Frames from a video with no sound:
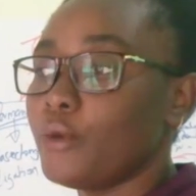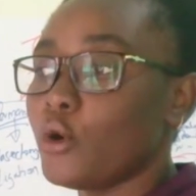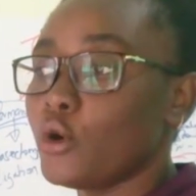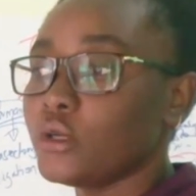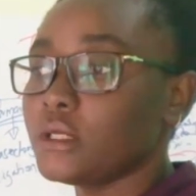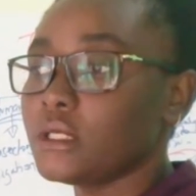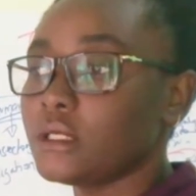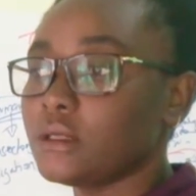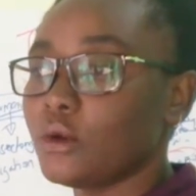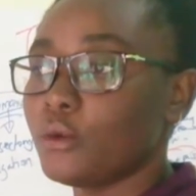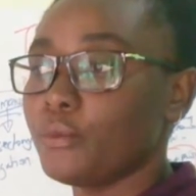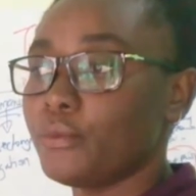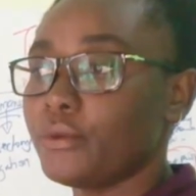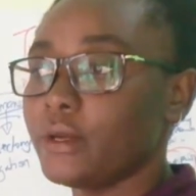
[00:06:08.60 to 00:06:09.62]
post
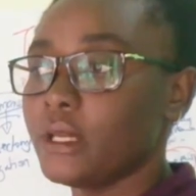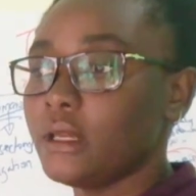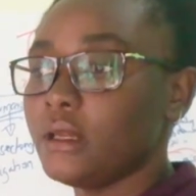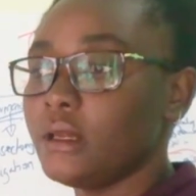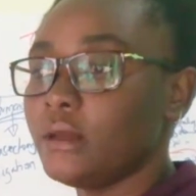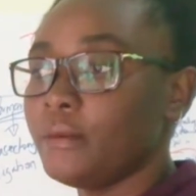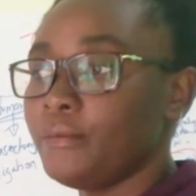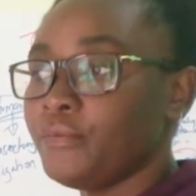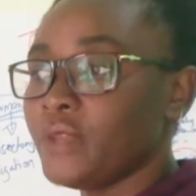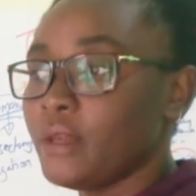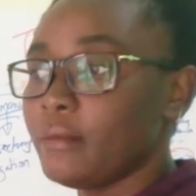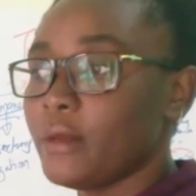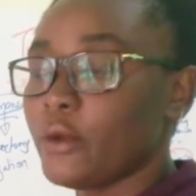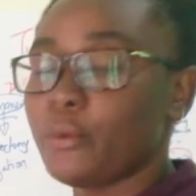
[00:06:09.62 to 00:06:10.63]
or
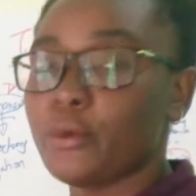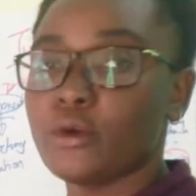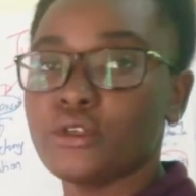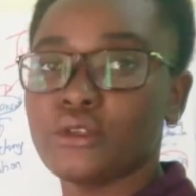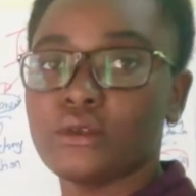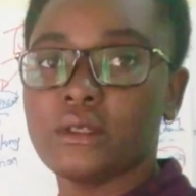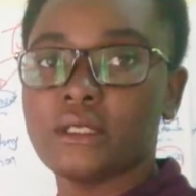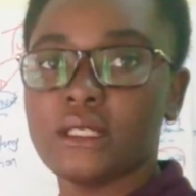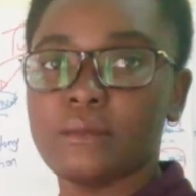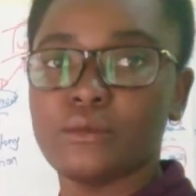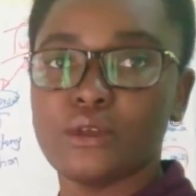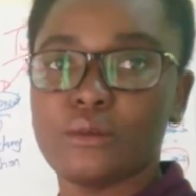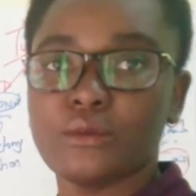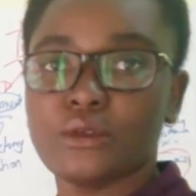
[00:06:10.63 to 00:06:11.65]
pre-menopausal
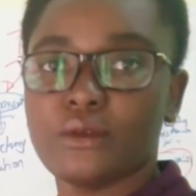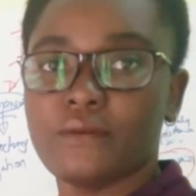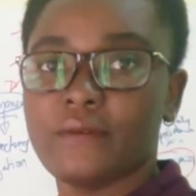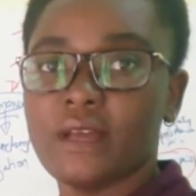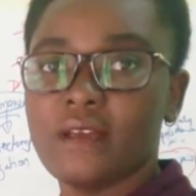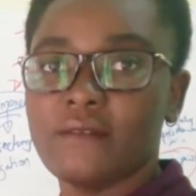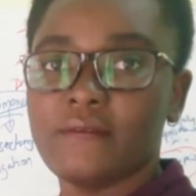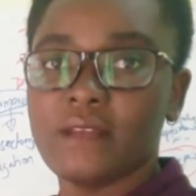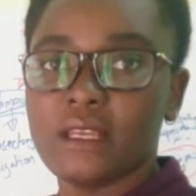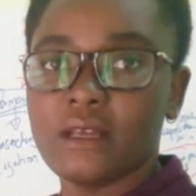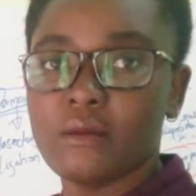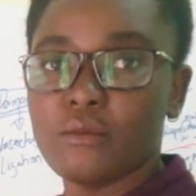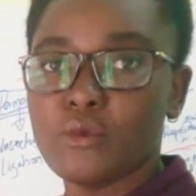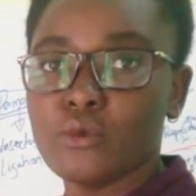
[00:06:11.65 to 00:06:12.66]
symptoms of
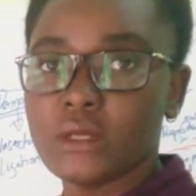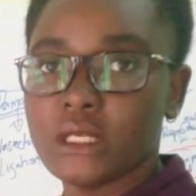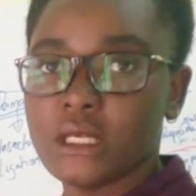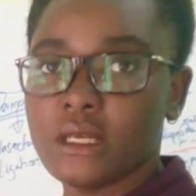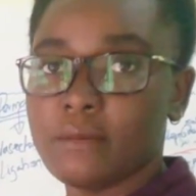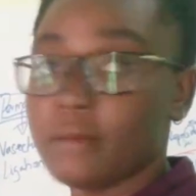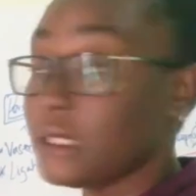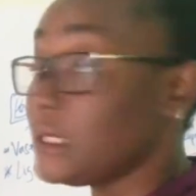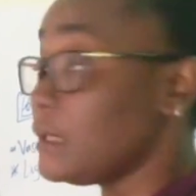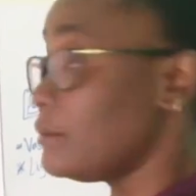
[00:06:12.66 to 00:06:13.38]
feeling moody, but